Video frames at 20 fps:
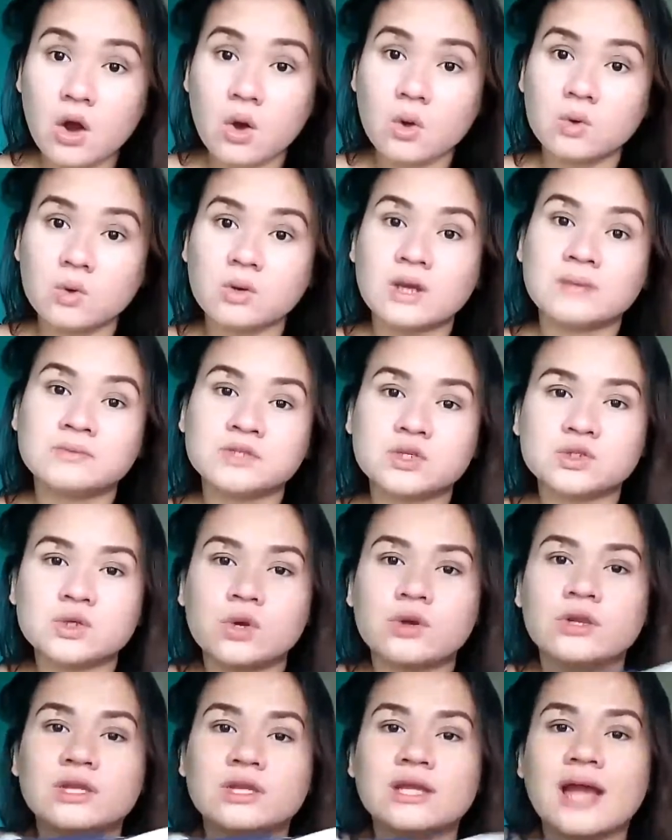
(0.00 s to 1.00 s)
Oh, I'm so
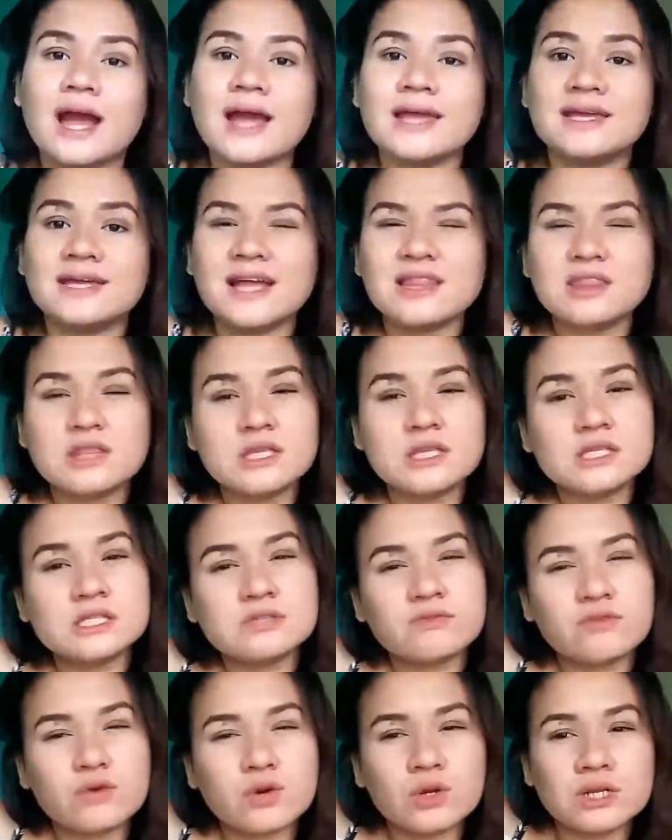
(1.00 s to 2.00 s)
sorry. I got
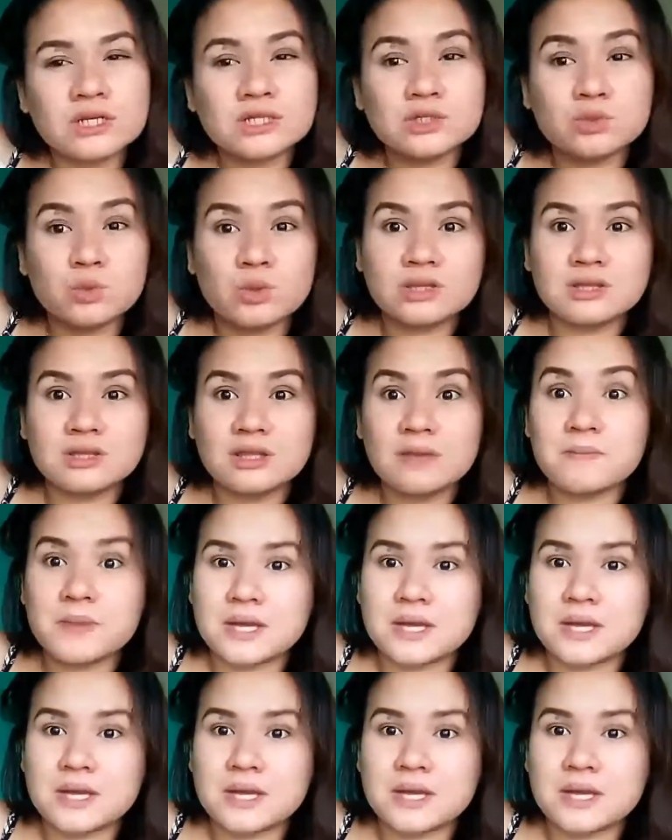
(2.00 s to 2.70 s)
this for only 20